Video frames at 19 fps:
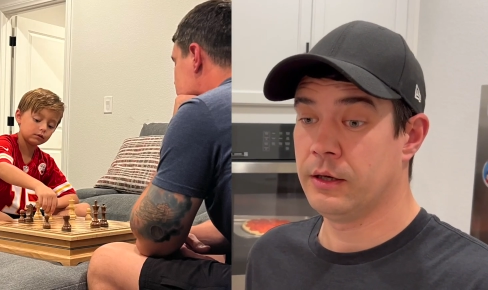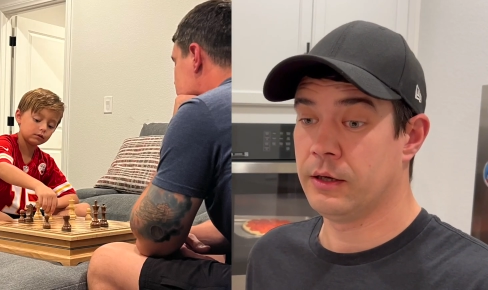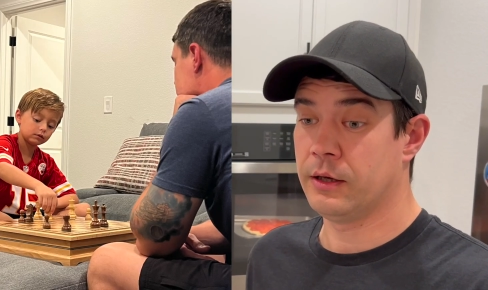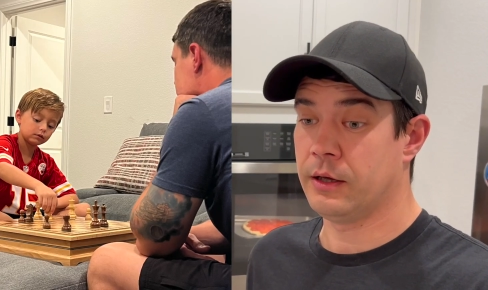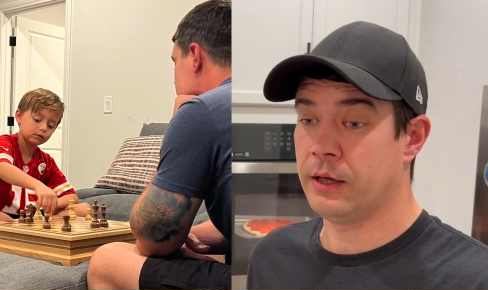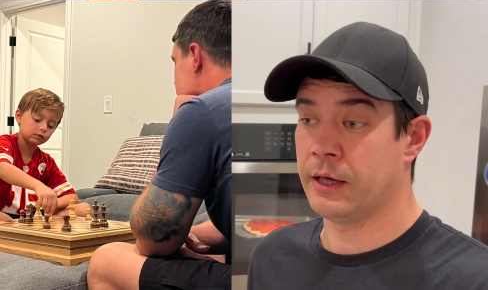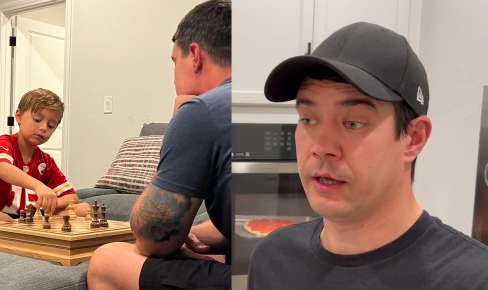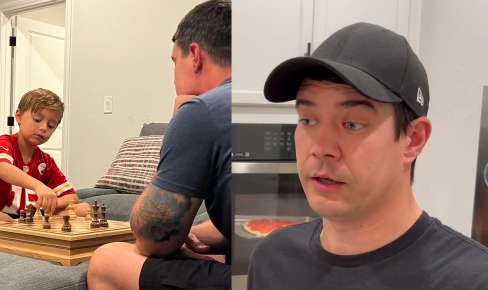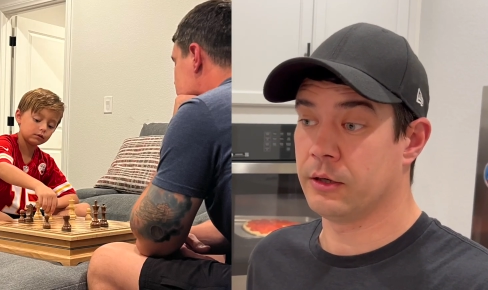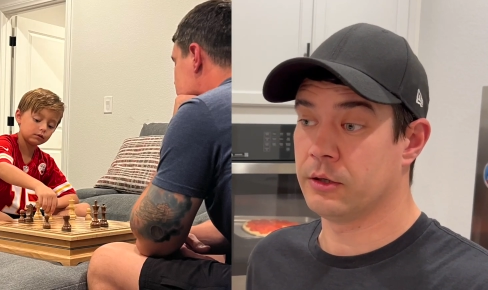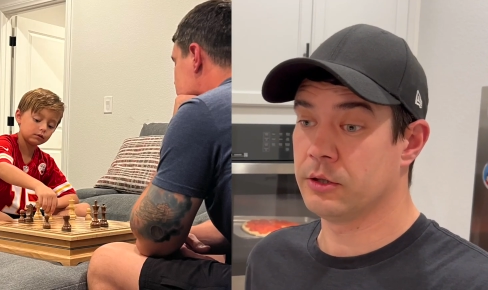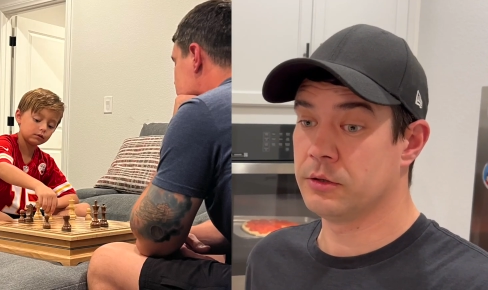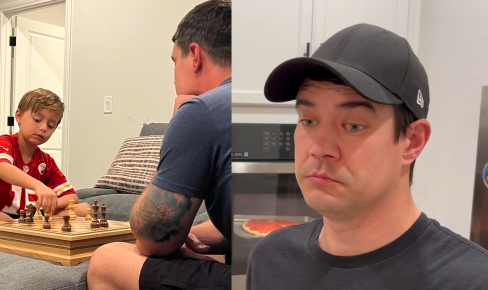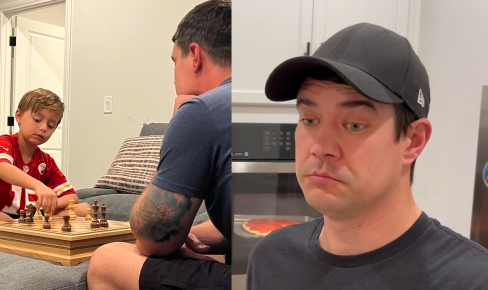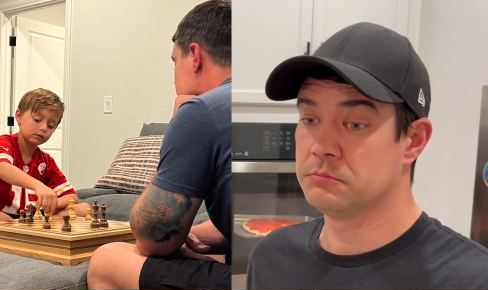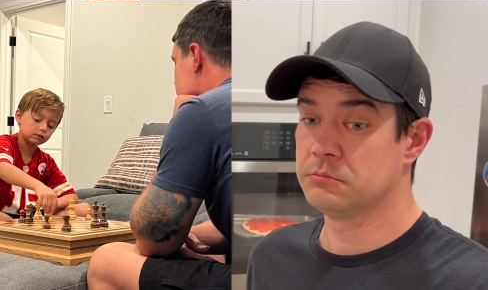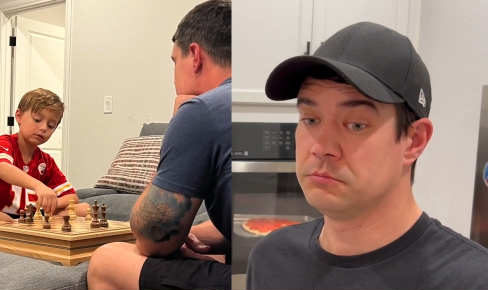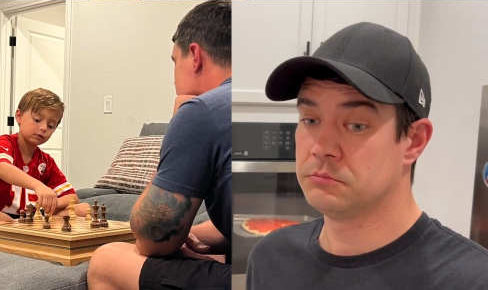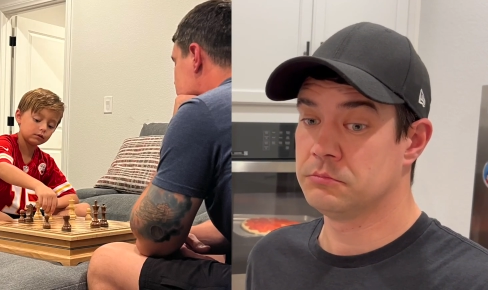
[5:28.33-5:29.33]
Speaker 1: and
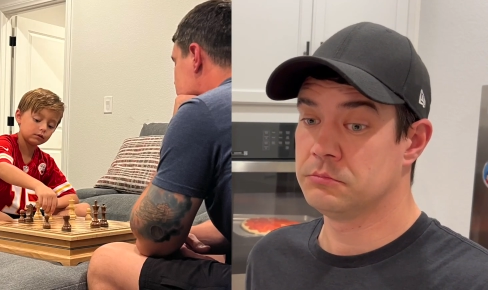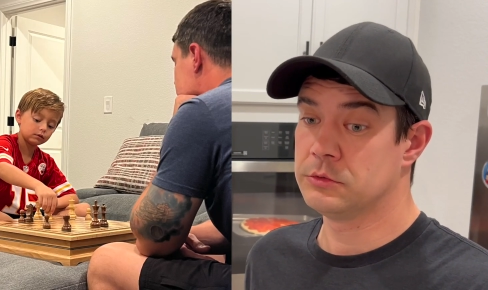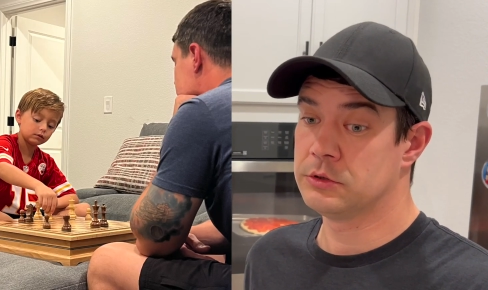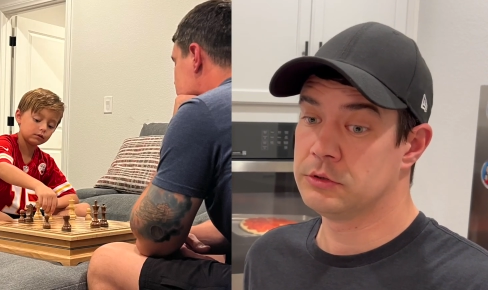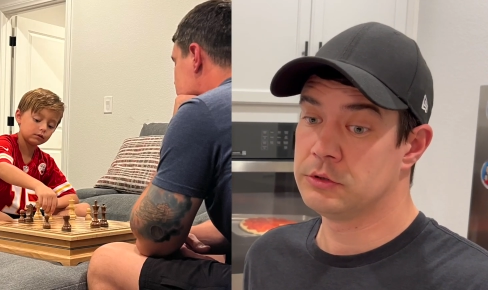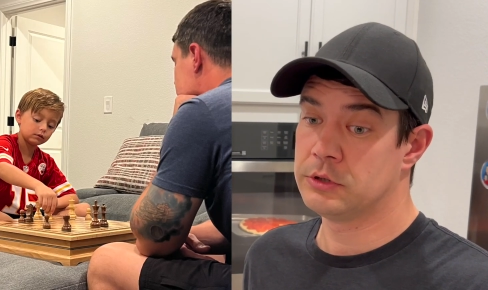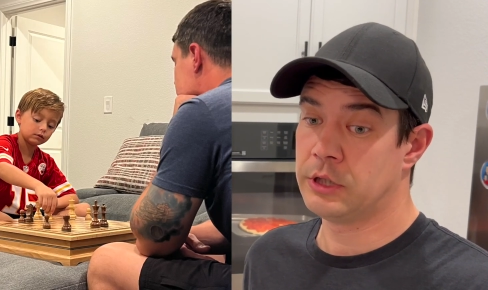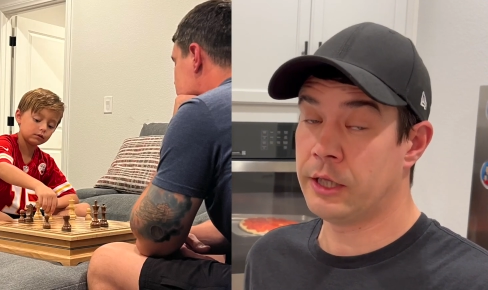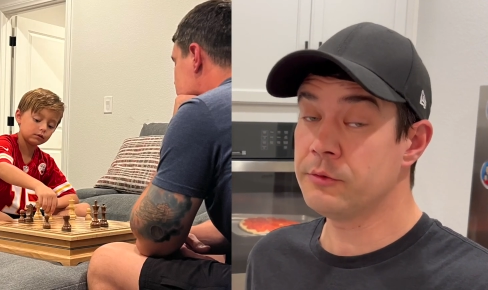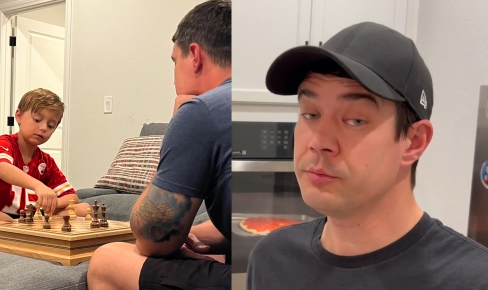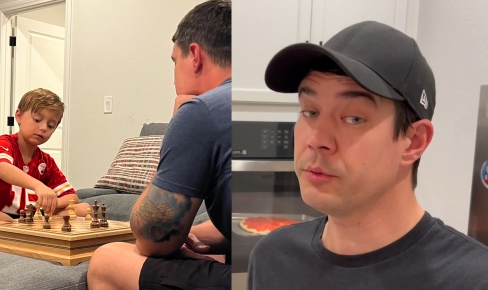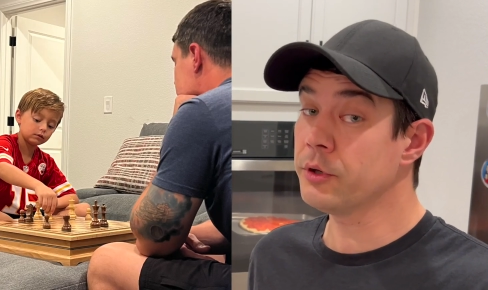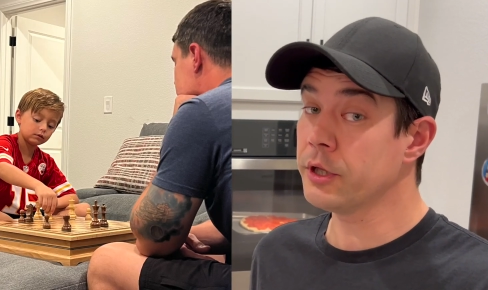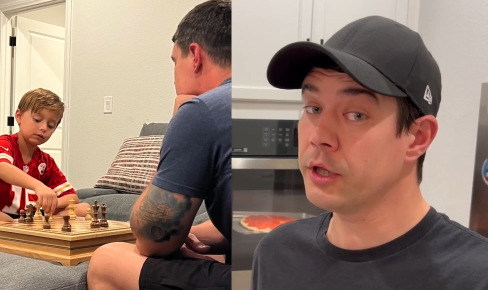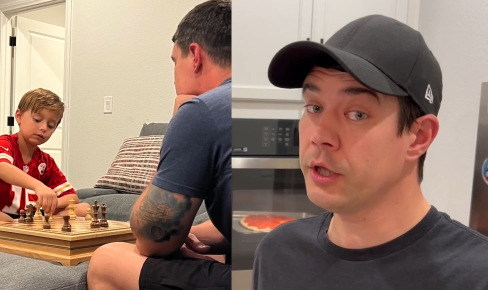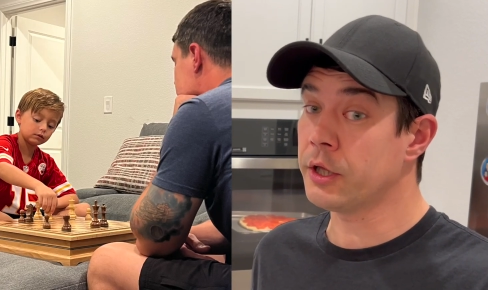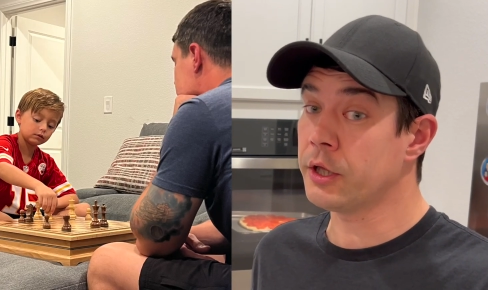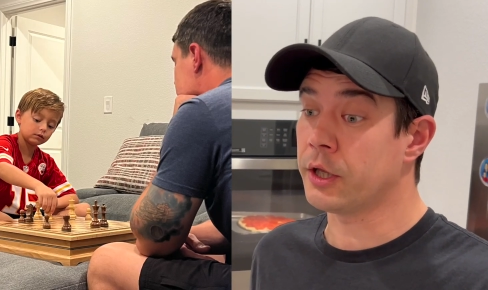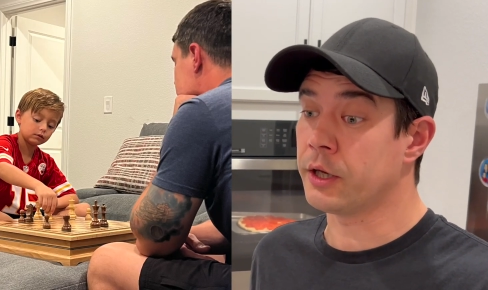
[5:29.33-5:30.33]
he's pretty
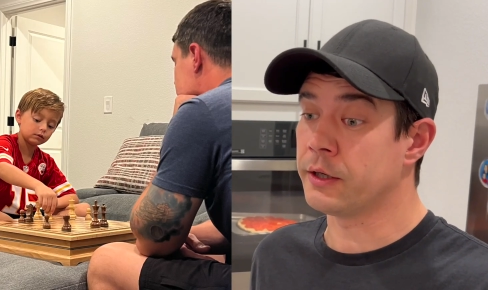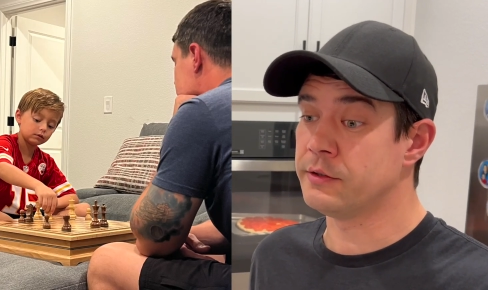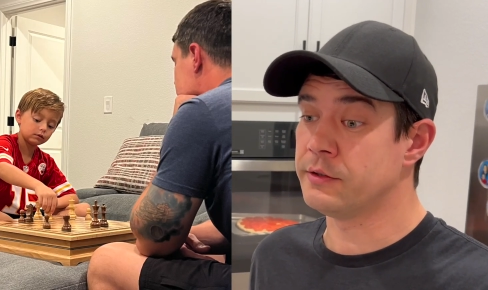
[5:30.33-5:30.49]
good.